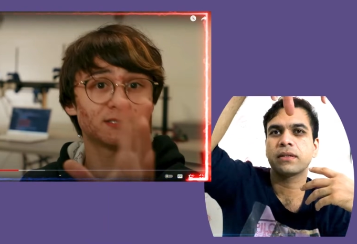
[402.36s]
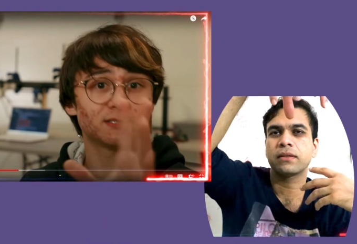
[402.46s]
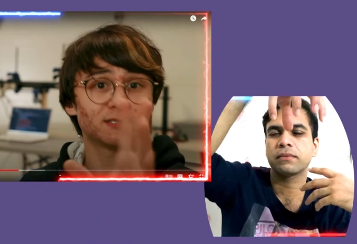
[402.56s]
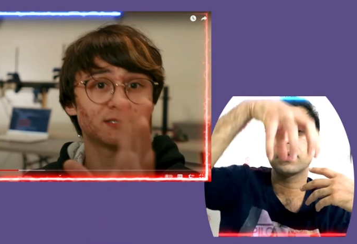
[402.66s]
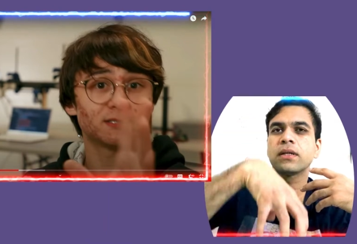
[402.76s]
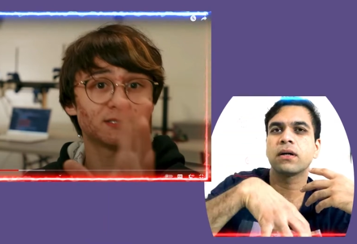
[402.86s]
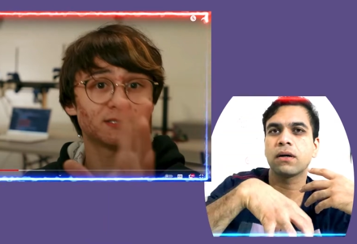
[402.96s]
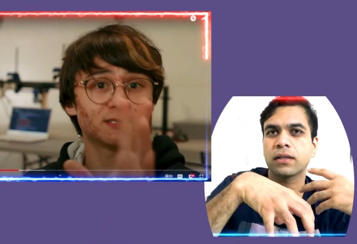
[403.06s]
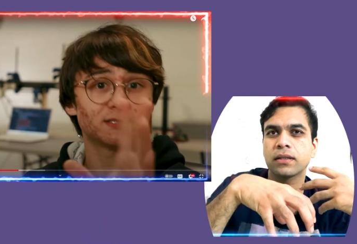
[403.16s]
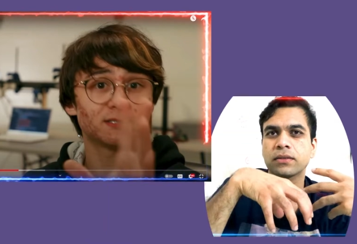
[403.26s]
Speaker 1: the
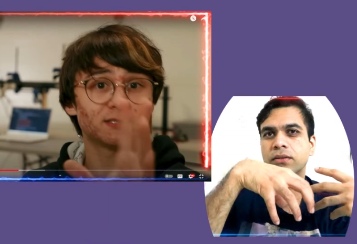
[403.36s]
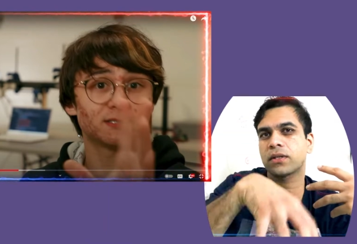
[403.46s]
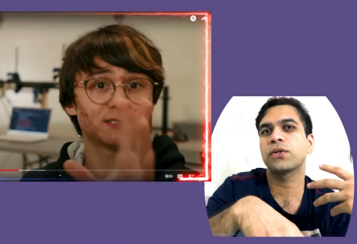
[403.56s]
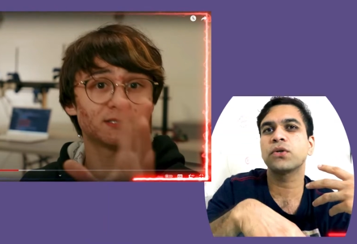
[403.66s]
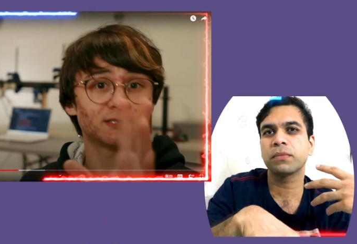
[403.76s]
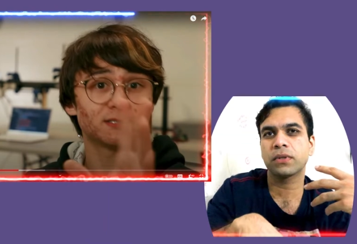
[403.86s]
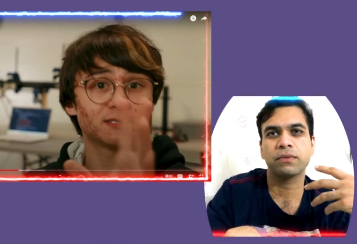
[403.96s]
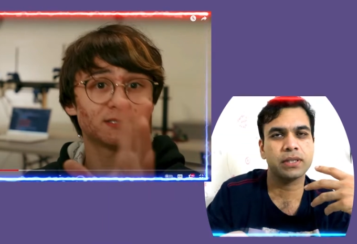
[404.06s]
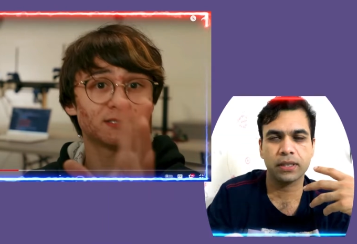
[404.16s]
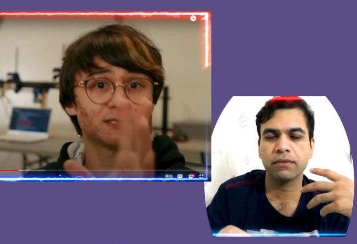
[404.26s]
organs or a tumor,
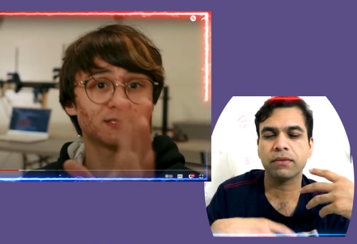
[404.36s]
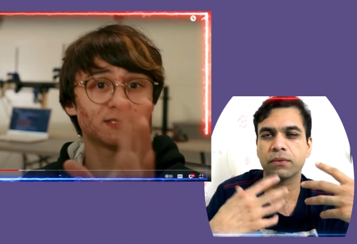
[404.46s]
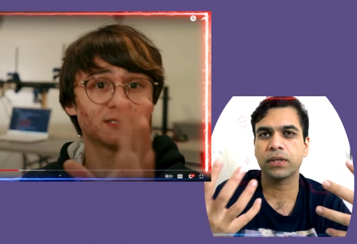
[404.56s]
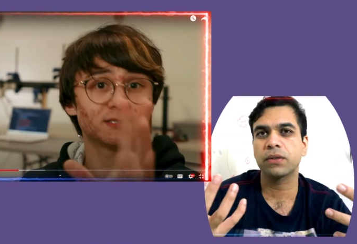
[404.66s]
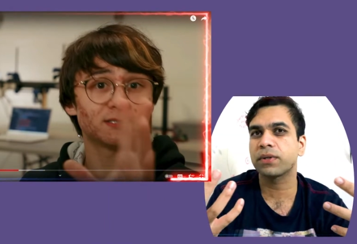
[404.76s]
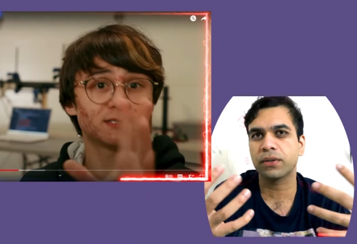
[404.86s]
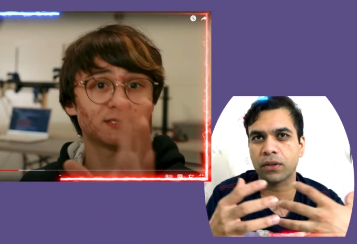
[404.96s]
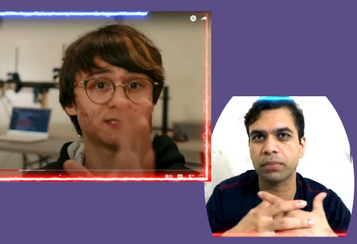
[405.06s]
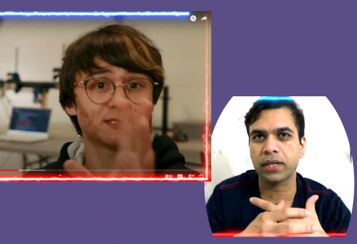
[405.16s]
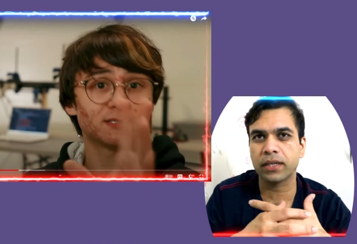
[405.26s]
which whatever you're
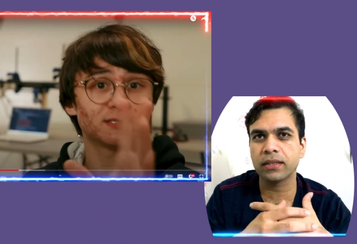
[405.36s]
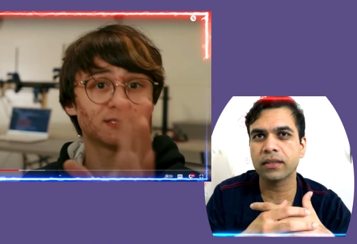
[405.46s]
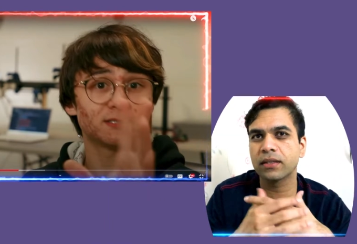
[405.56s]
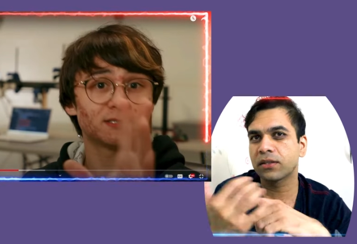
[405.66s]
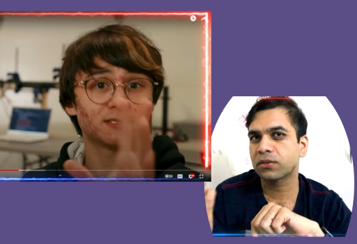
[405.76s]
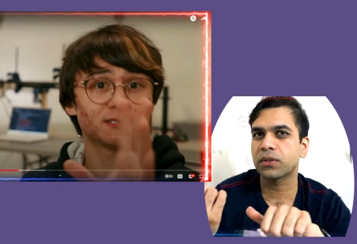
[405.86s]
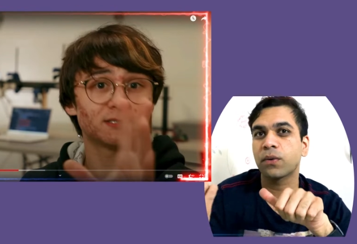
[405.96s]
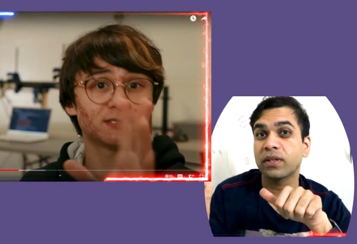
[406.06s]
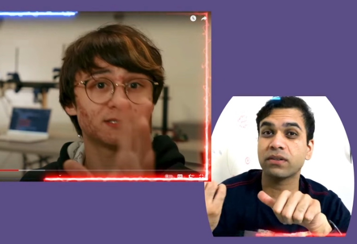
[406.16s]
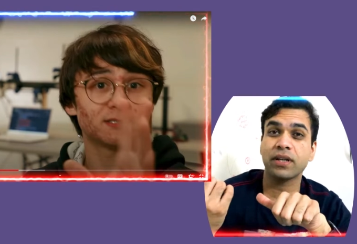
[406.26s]
operating. So
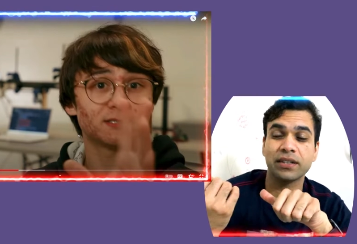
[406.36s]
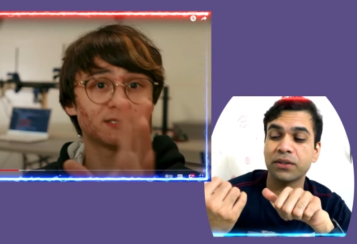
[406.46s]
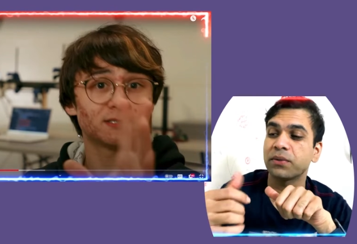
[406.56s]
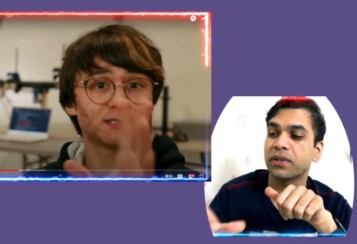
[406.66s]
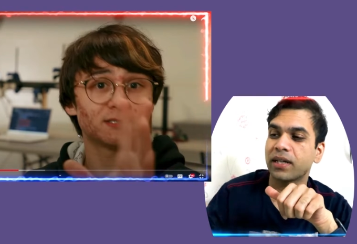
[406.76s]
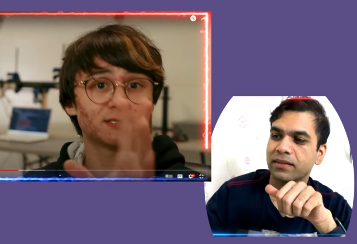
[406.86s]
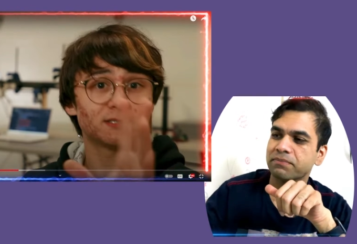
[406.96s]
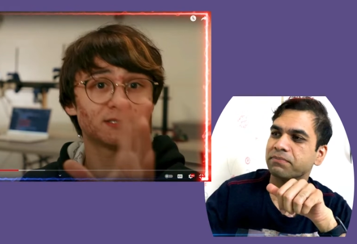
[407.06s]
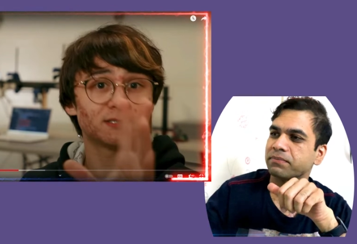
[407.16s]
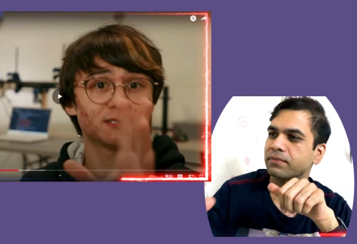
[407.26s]
now he's trying to do that
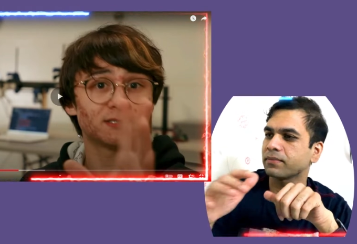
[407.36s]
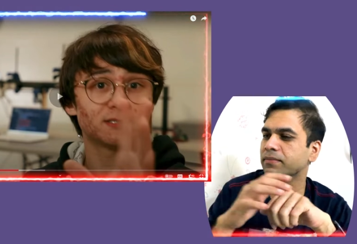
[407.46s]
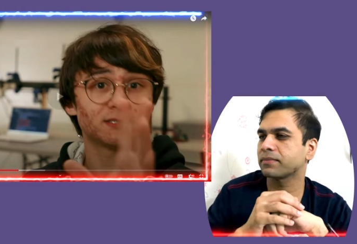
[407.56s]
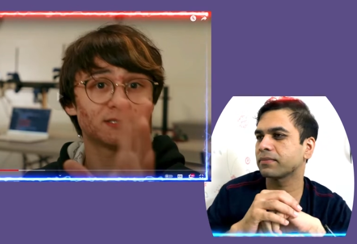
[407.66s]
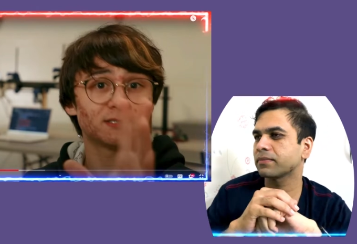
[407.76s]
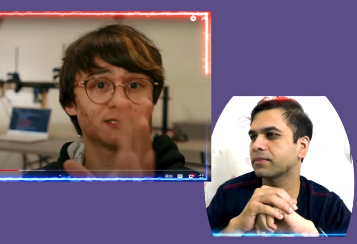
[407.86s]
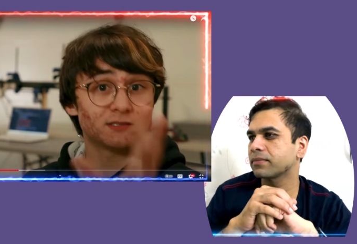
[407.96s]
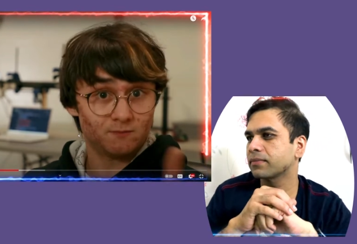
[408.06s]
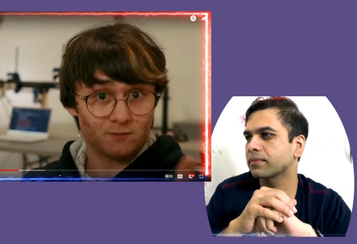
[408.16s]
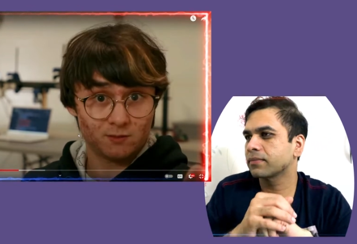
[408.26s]

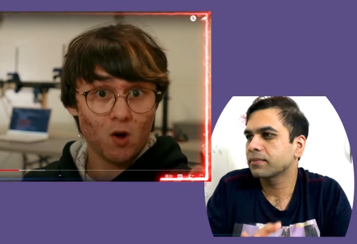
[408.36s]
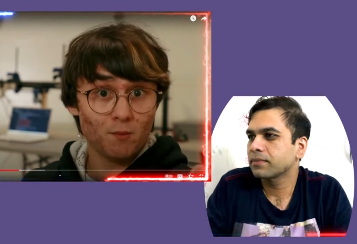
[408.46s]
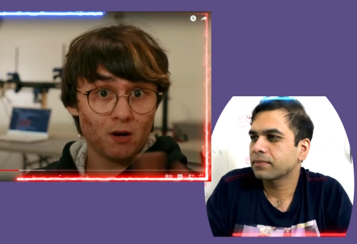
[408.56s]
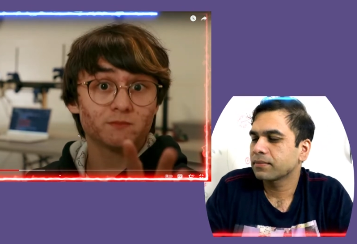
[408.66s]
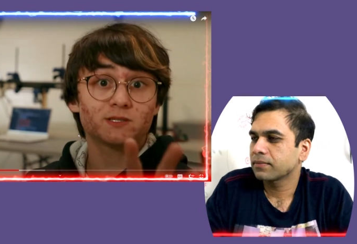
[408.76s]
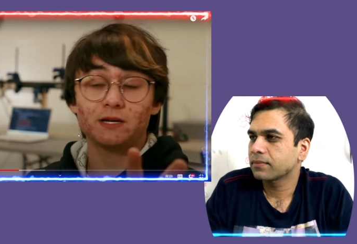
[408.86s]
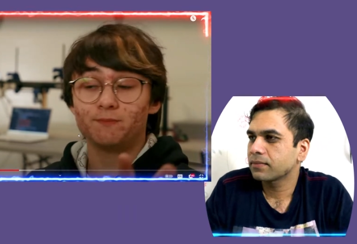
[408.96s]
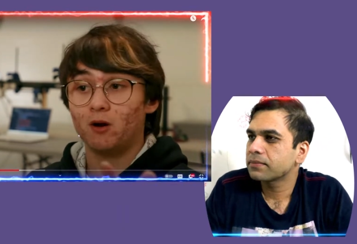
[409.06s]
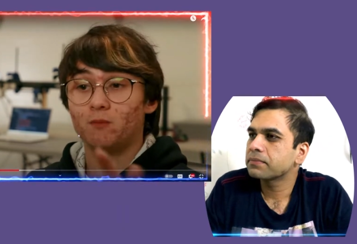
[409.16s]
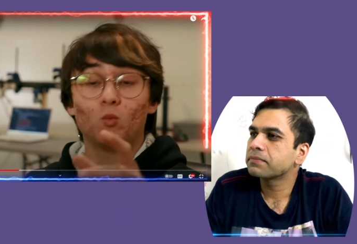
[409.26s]
Speaker 2: small problem,
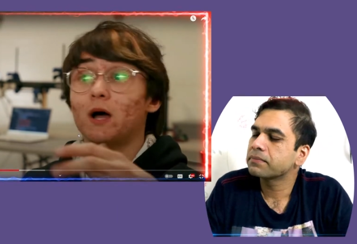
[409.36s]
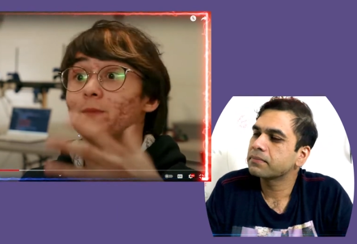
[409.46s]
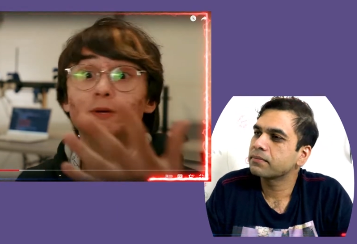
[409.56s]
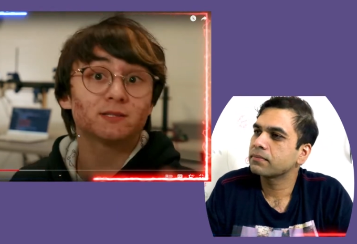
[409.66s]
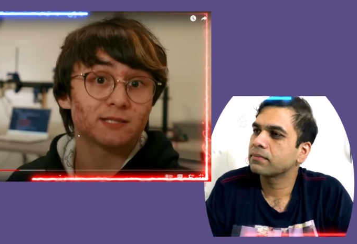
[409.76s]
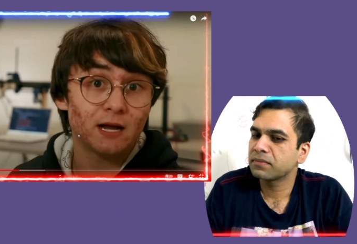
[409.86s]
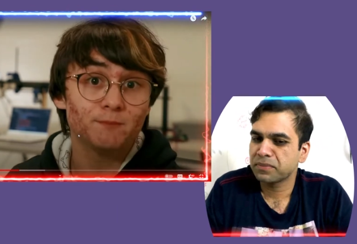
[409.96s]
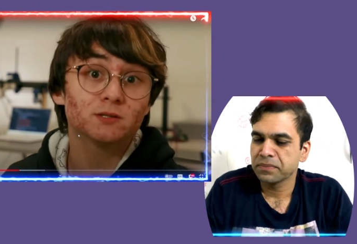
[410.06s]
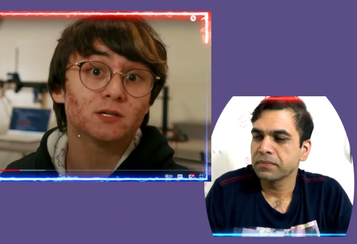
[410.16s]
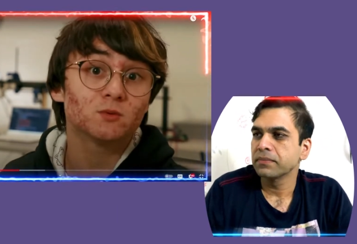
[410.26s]
slight problem. Well, I built it. I
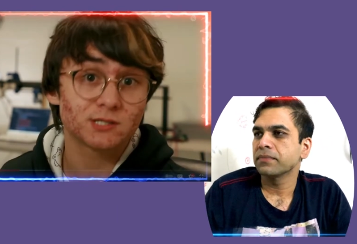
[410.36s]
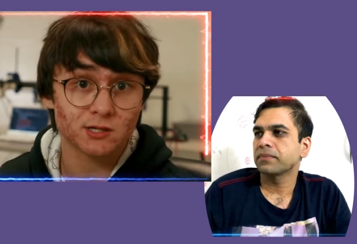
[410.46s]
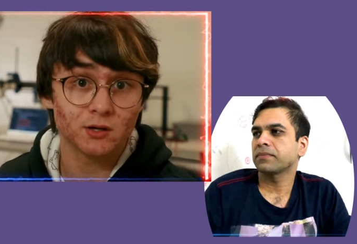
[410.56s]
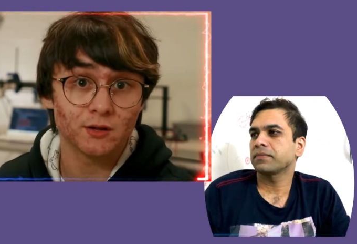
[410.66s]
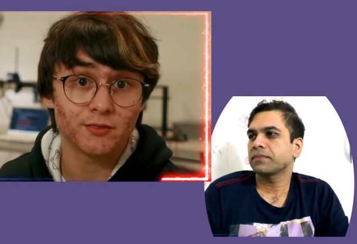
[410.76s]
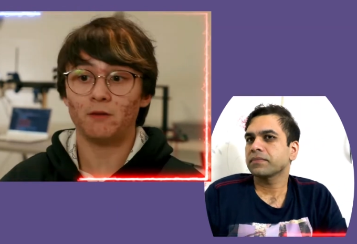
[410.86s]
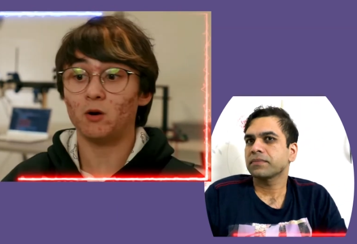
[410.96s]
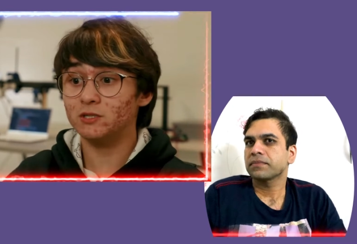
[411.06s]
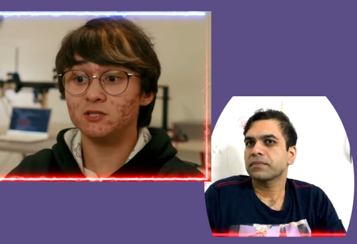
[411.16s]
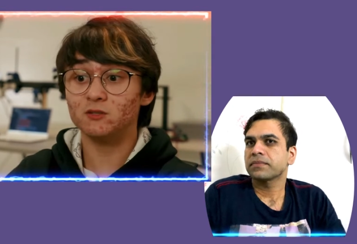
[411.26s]
built it, which is a good thing.
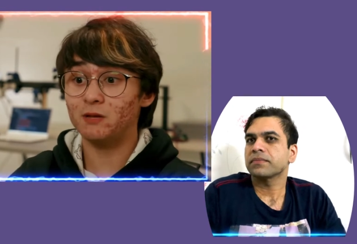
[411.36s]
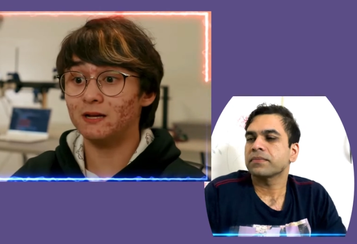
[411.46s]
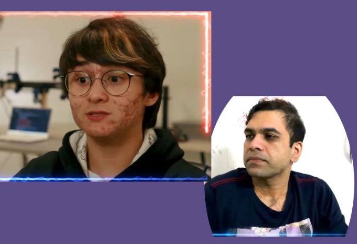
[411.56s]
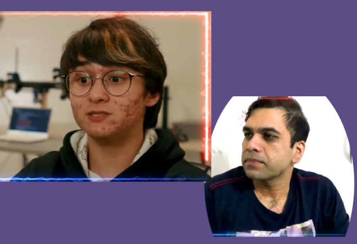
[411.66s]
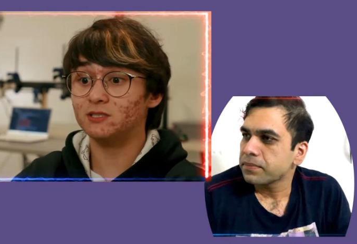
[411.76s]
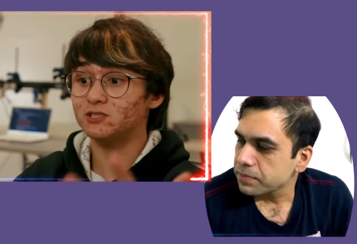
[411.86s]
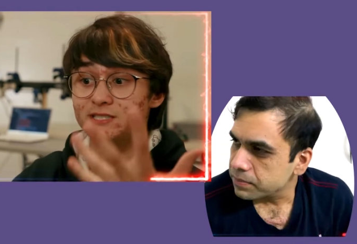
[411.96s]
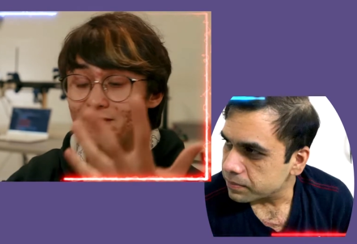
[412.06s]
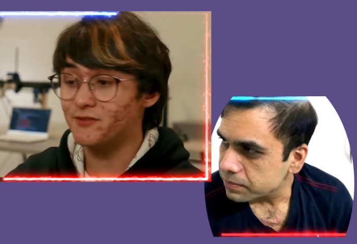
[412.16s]
My original plan was, you know, just to